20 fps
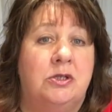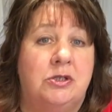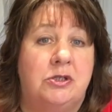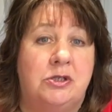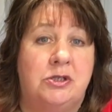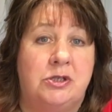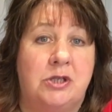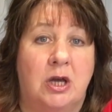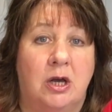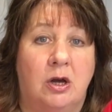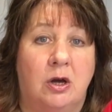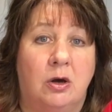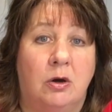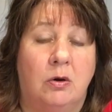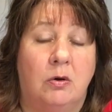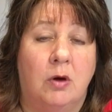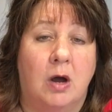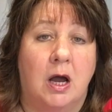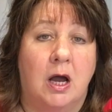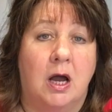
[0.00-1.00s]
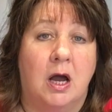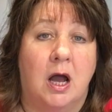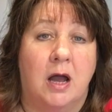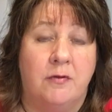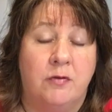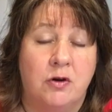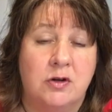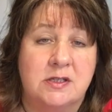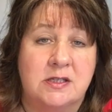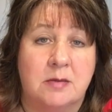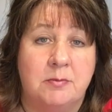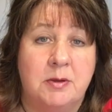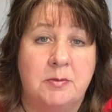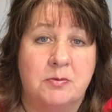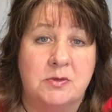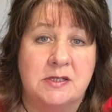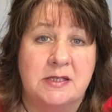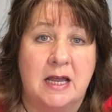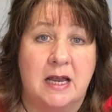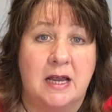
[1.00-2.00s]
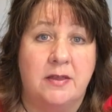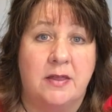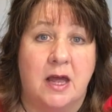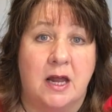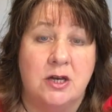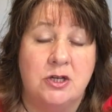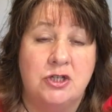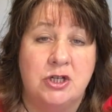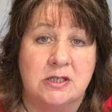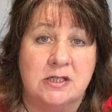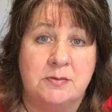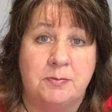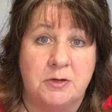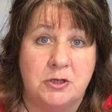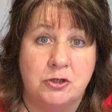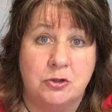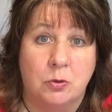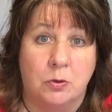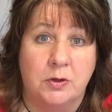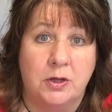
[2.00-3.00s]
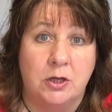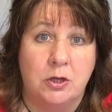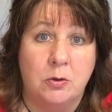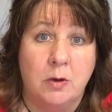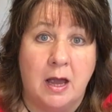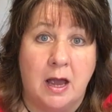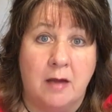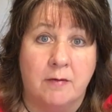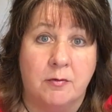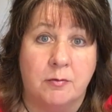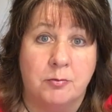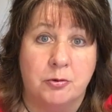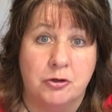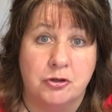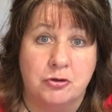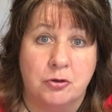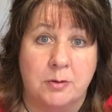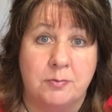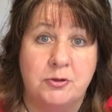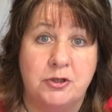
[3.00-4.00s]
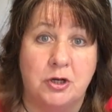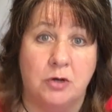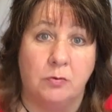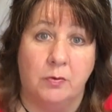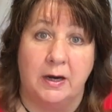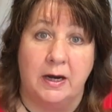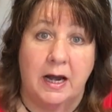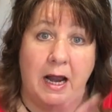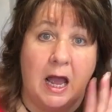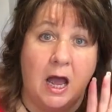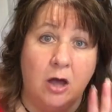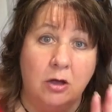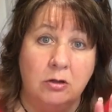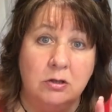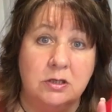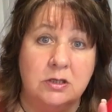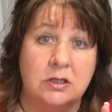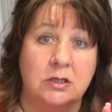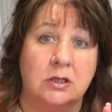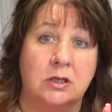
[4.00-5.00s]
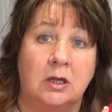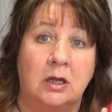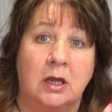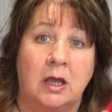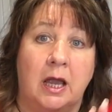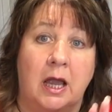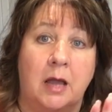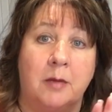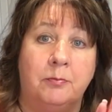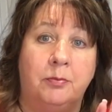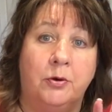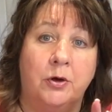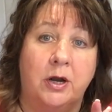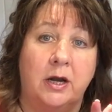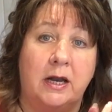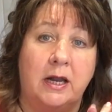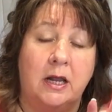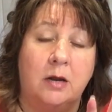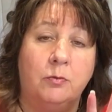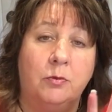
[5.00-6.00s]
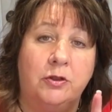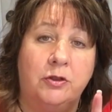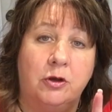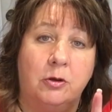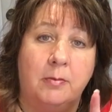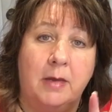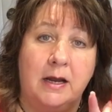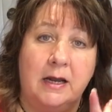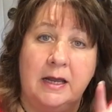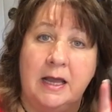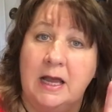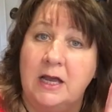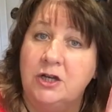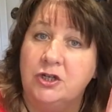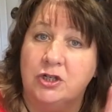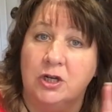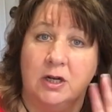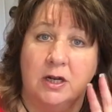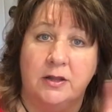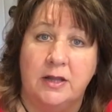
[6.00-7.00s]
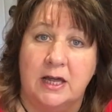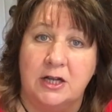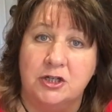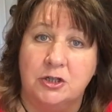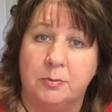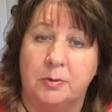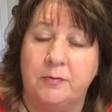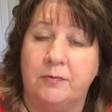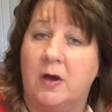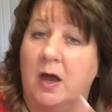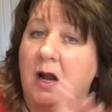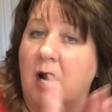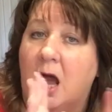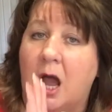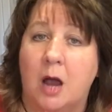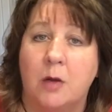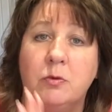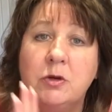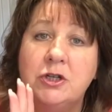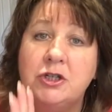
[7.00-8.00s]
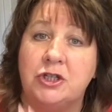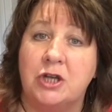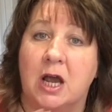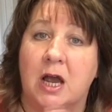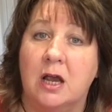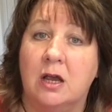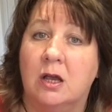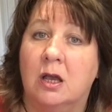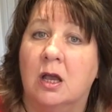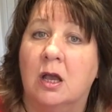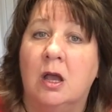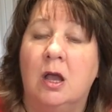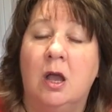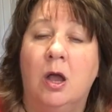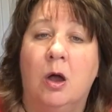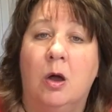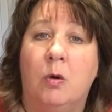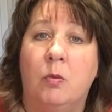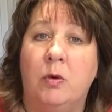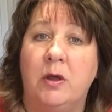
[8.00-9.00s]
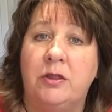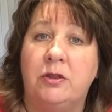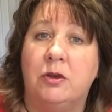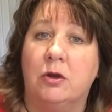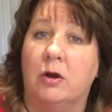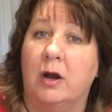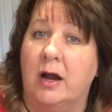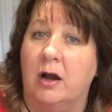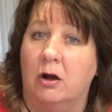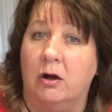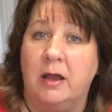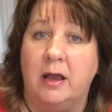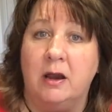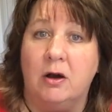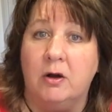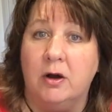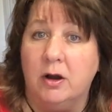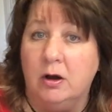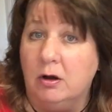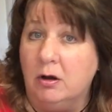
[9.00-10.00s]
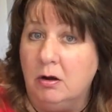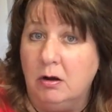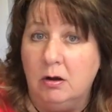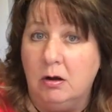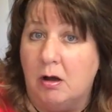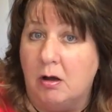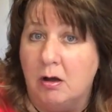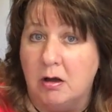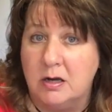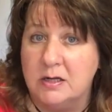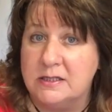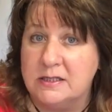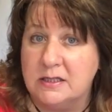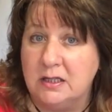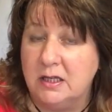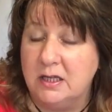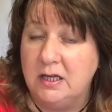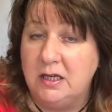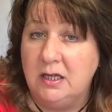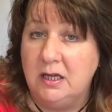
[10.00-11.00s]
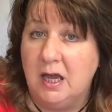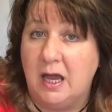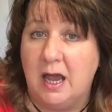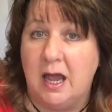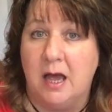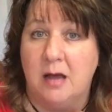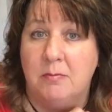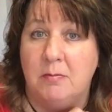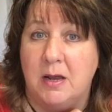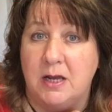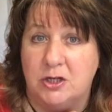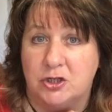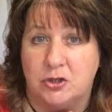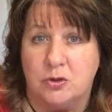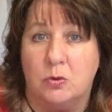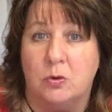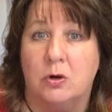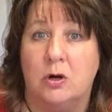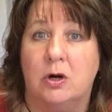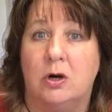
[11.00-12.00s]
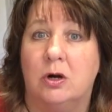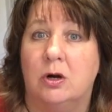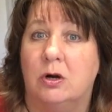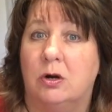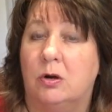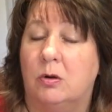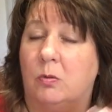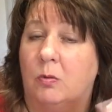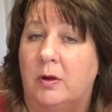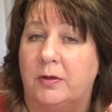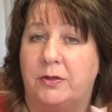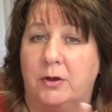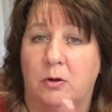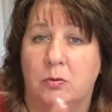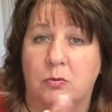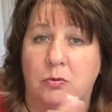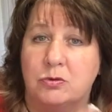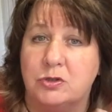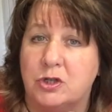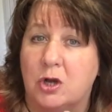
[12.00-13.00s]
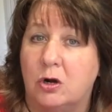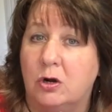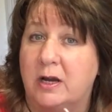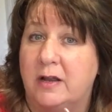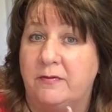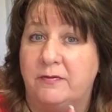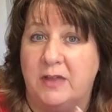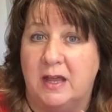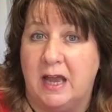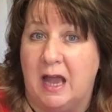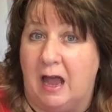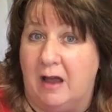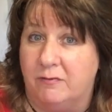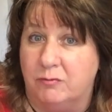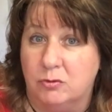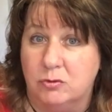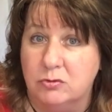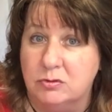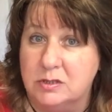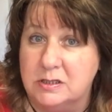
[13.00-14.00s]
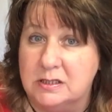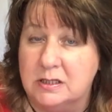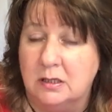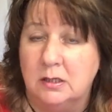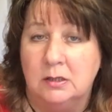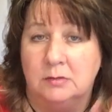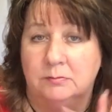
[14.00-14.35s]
So I've heard some people say that just be sure that you have a prescription written out and put it in with your medication and that should be fine. I would check with your air carrier, honestly, and make sure what their rules are, if they have rules.